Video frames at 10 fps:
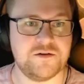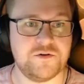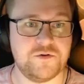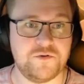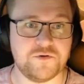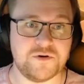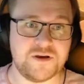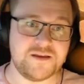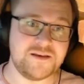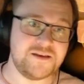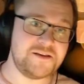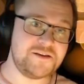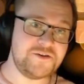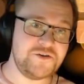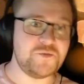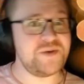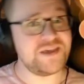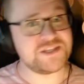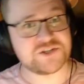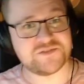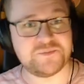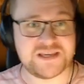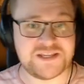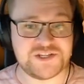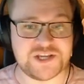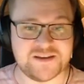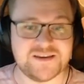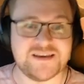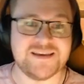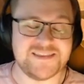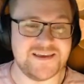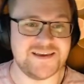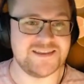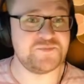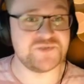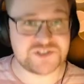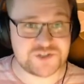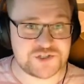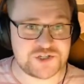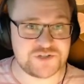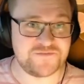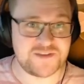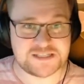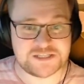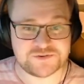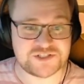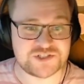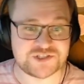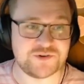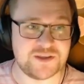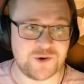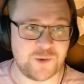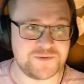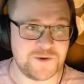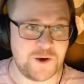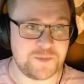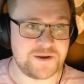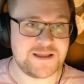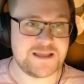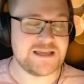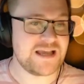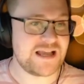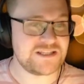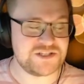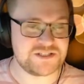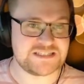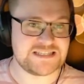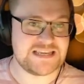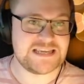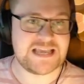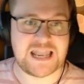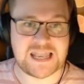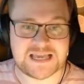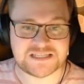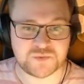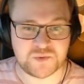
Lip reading: Oh, picture in picture. The production values are just going up and up. As you can see, last